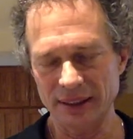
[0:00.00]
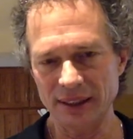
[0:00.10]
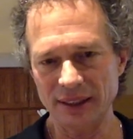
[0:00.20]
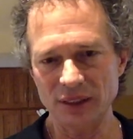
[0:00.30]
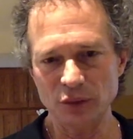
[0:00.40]

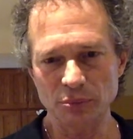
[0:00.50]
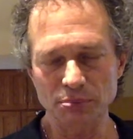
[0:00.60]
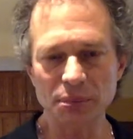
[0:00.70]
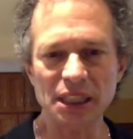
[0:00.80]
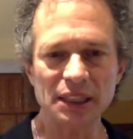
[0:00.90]
the
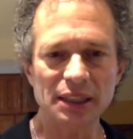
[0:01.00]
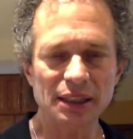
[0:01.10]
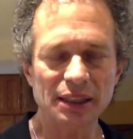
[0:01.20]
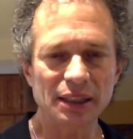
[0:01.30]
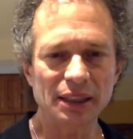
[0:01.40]
me
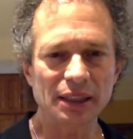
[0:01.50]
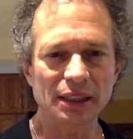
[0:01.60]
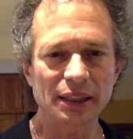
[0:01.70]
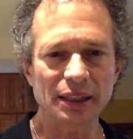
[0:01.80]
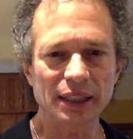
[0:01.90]

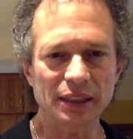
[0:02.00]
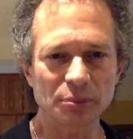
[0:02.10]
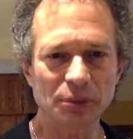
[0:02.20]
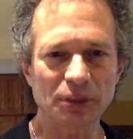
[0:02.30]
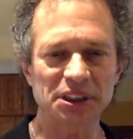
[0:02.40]
that the
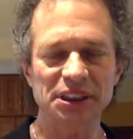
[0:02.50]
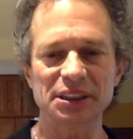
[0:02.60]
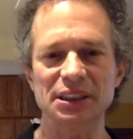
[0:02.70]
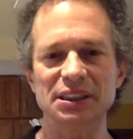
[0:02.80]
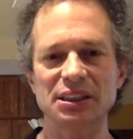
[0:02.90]

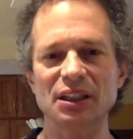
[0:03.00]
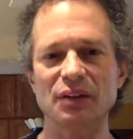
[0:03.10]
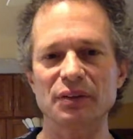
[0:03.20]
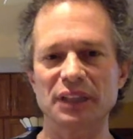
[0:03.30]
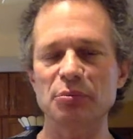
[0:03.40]
person is
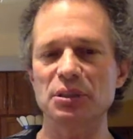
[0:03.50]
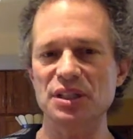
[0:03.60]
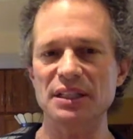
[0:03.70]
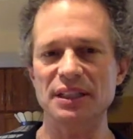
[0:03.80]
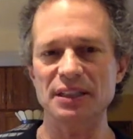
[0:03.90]
currently
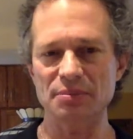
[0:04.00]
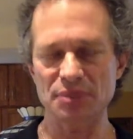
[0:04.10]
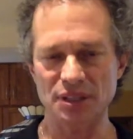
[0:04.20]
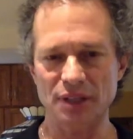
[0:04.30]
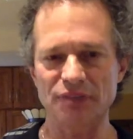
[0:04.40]
presenting
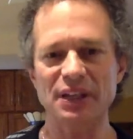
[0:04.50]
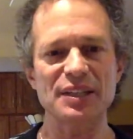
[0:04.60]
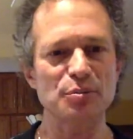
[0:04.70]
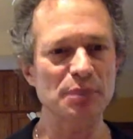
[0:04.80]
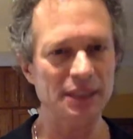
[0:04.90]
themselves
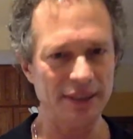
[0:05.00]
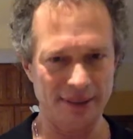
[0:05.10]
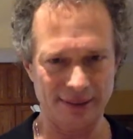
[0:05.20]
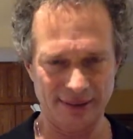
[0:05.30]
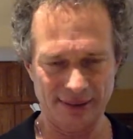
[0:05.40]
as being,
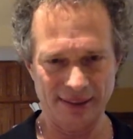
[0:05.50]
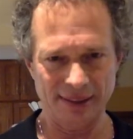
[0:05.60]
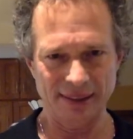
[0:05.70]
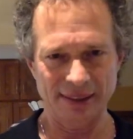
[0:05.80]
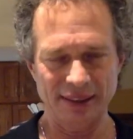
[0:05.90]

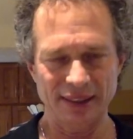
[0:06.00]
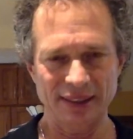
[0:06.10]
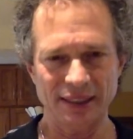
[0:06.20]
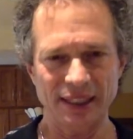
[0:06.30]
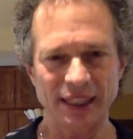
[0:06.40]

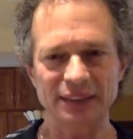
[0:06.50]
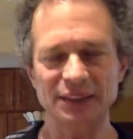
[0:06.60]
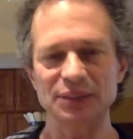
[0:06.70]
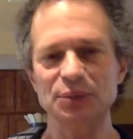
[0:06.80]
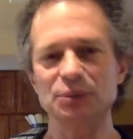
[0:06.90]
and
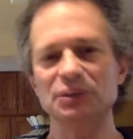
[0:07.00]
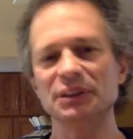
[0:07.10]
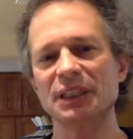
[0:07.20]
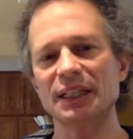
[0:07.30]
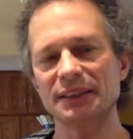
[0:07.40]
to
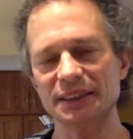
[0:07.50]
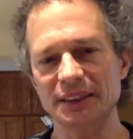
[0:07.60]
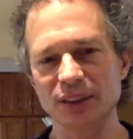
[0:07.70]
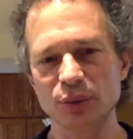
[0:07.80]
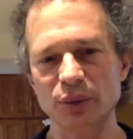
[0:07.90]
not
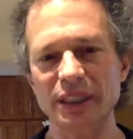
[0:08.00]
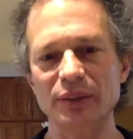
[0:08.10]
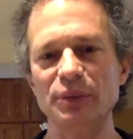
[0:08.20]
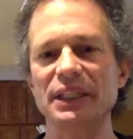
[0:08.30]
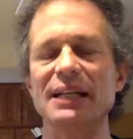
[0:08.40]
disagree
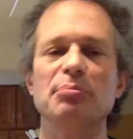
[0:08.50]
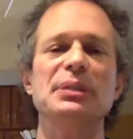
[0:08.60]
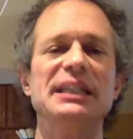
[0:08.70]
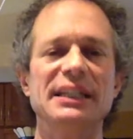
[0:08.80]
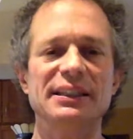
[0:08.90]
with that
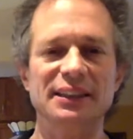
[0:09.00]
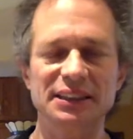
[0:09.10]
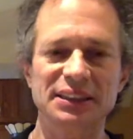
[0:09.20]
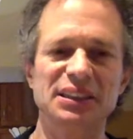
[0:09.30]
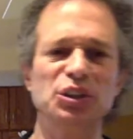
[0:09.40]

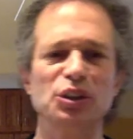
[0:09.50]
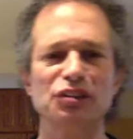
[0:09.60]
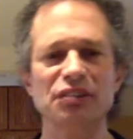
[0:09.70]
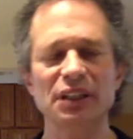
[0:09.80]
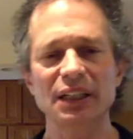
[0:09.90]
beingness, to sort
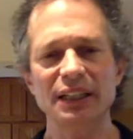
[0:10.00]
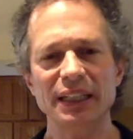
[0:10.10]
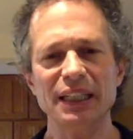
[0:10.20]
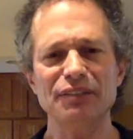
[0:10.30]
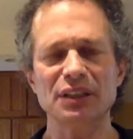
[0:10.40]
of,
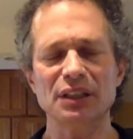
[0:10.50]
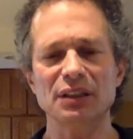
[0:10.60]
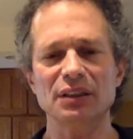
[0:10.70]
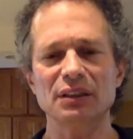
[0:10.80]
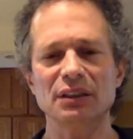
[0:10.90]
even on
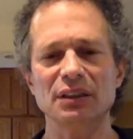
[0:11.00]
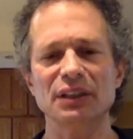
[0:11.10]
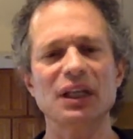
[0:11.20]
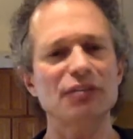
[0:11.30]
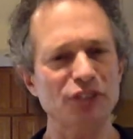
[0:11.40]
a
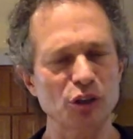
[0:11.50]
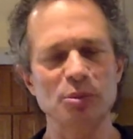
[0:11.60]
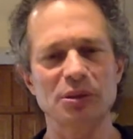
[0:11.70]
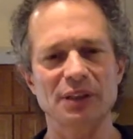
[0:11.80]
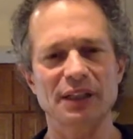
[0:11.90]

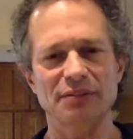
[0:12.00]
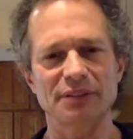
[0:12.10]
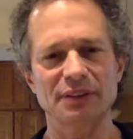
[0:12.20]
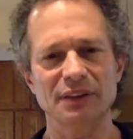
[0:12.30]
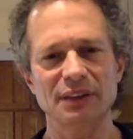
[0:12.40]
nonverbal level